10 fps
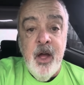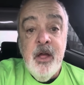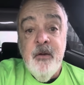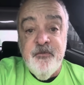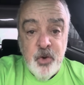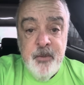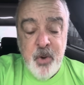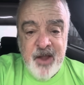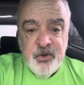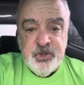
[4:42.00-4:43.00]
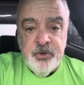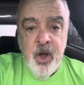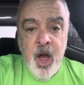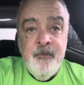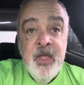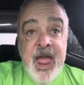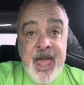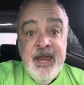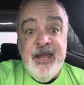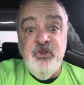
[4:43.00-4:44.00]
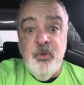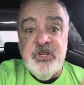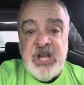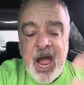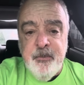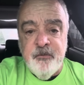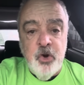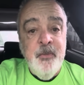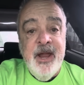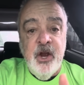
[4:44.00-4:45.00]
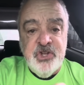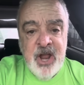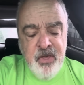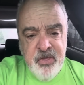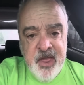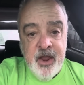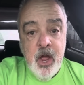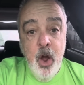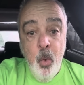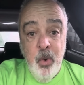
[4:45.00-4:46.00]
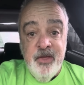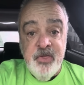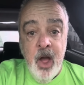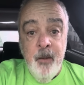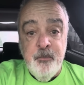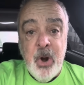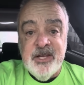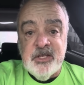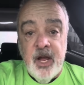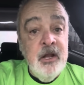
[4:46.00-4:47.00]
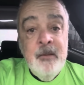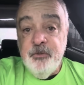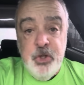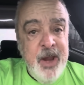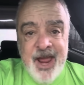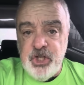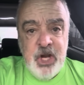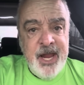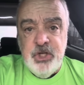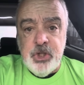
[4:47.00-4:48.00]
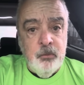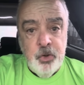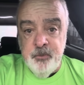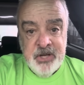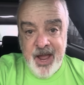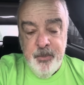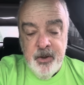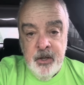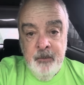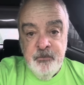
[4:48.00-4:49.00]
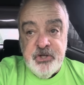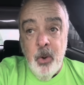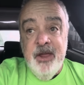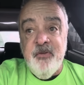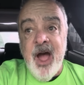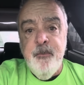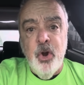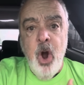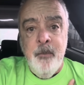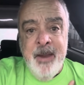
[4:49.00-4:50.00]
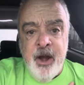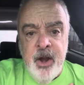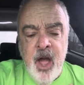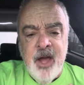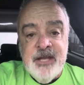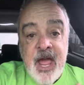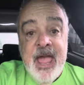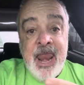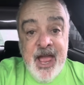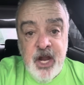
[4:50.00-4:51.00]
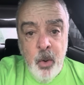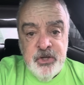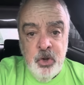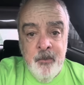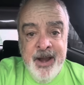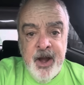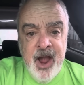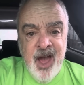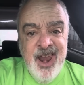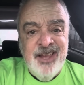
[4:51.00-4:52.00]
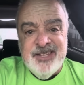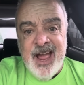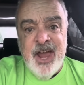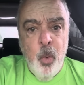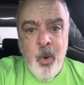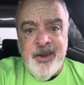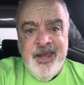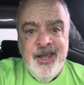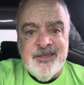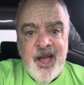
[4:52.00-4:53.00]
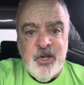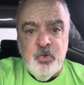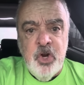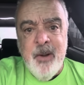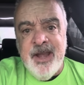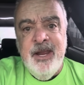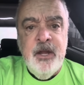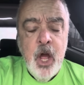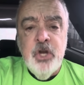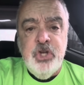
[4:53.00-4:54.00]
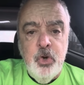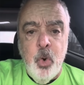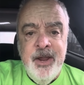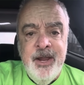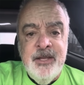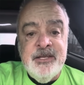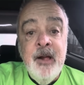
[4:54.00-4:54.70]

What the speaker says: free breakfast or not, and it gives you the type of room. Now, here's another thing with Priceline. You can't change your room type. So if I book on Marriott and I go into a Marriott and I say, I don't want a king size room, I need 2 queens,